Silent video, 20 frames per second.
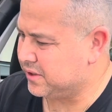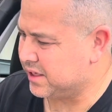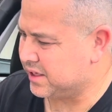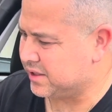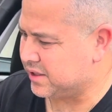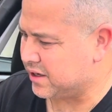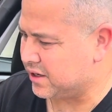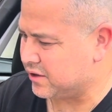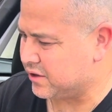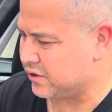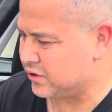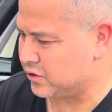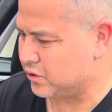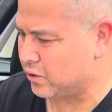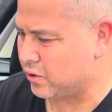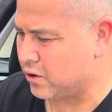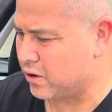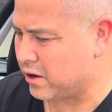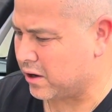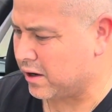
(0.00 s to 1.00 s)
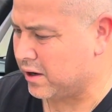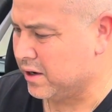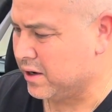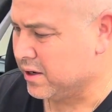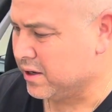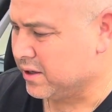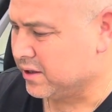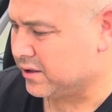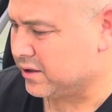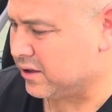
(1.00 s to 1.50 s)
this on your door.
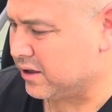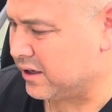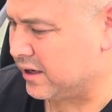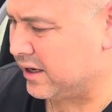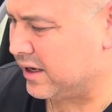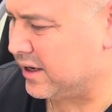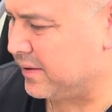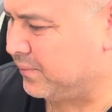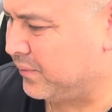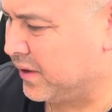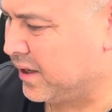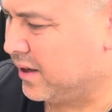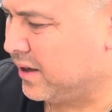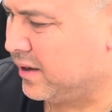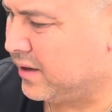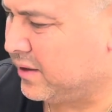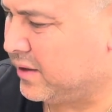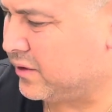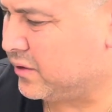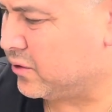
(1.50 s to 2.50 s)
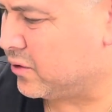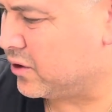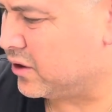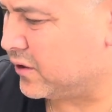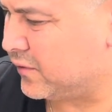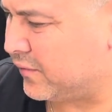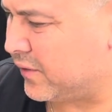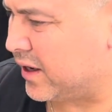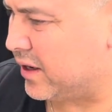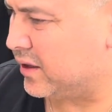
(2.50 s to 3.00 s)
So the door
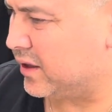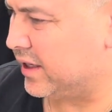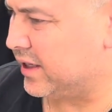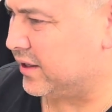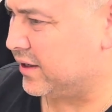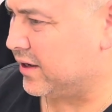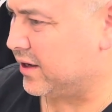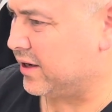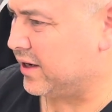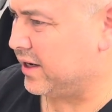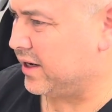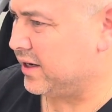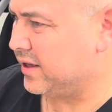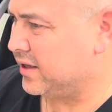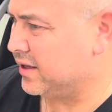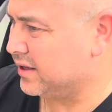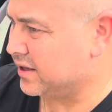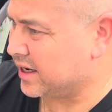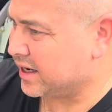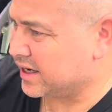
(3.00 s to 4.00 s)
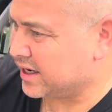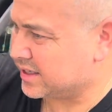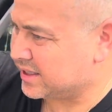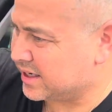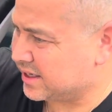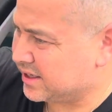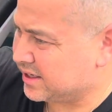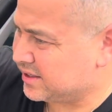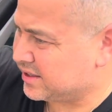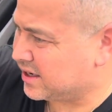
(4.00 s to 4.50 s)
is fairly dirty. Like I
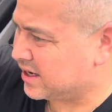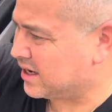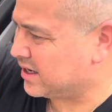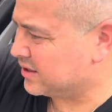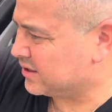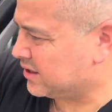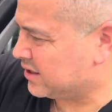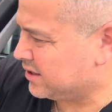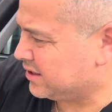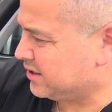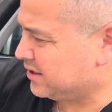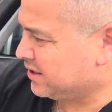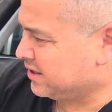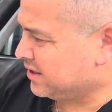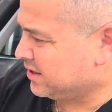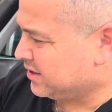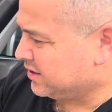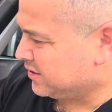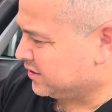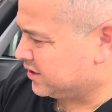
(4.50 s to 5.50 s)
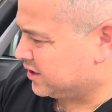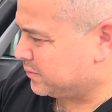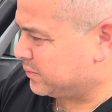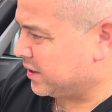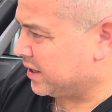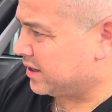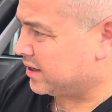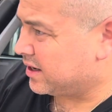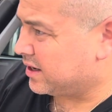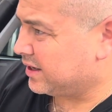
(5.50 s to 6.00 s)
said, the dogs are
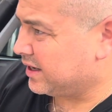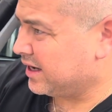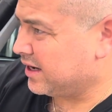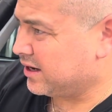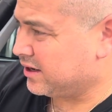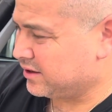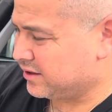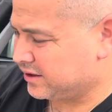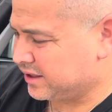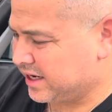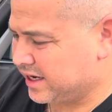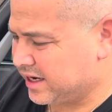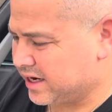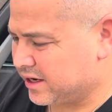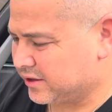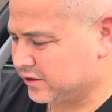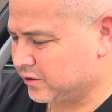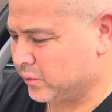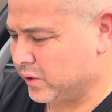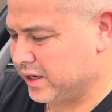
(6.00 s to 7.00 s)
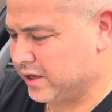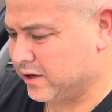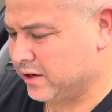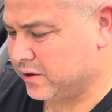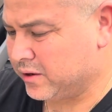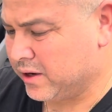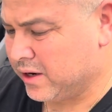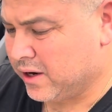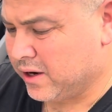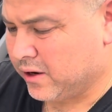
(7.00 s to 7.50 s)
spitting on here, they're leaning out the window.
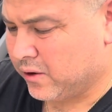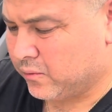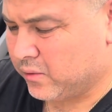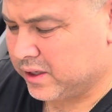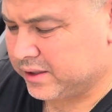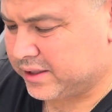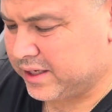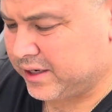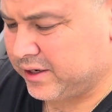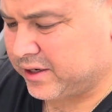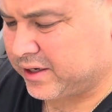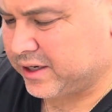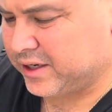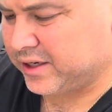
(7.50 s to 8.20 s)
One thing you can